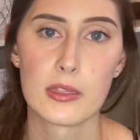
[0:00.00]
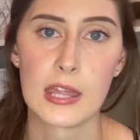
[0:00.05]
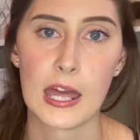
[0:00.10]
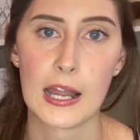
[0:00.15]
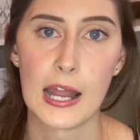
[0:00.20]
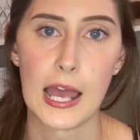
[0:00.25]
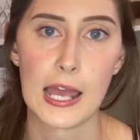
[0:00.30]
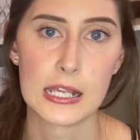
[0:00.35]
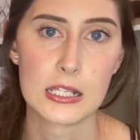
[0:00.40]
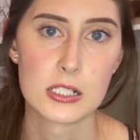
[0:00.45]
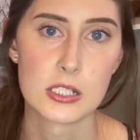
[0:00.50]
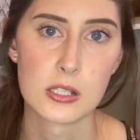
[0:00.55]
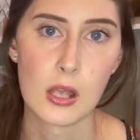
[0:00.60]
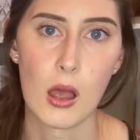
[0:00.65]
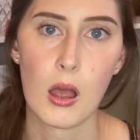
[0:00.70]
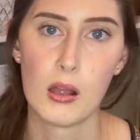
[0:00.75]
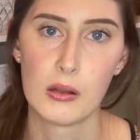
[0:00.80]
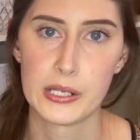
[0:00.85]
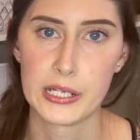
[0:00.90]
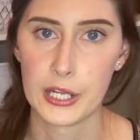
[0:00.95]
that i
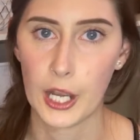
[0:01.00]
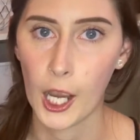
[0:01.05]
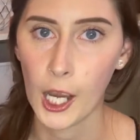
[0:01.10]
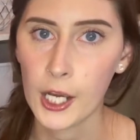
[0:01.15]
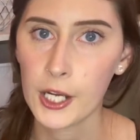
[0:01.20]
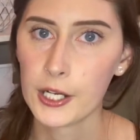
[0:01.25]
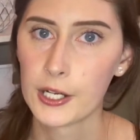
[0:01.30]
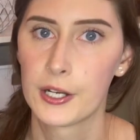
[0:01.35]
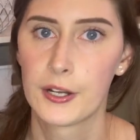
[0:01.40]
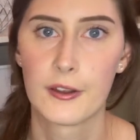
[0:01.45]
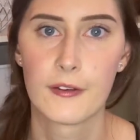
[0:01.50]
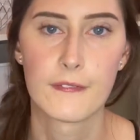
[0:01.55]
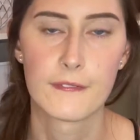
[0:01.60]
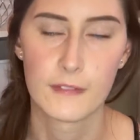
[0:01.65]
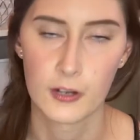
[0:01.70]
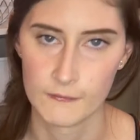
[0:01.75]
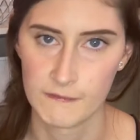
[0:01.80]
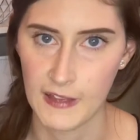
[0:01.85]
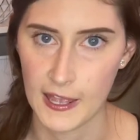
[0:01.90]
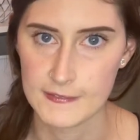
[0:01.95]
saw and heard
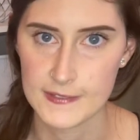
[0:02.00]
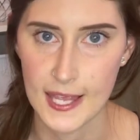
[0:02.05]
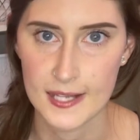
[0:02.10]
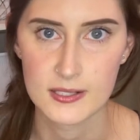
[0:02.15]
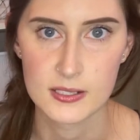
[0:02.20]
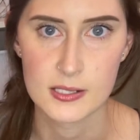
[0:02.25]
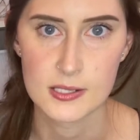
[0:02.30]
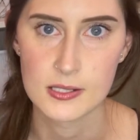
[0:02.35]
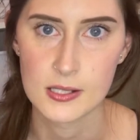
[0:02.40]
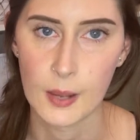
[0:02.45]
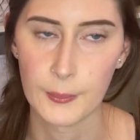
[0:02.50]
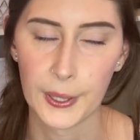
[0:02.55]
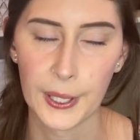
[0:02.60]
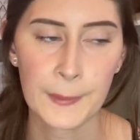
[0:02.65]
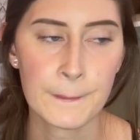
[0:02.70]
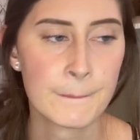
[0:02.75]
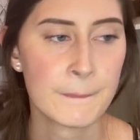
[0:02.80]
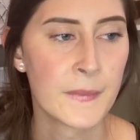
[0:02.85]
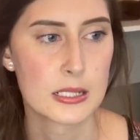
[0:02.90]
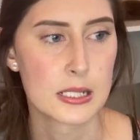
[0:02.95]
from five seconds of summer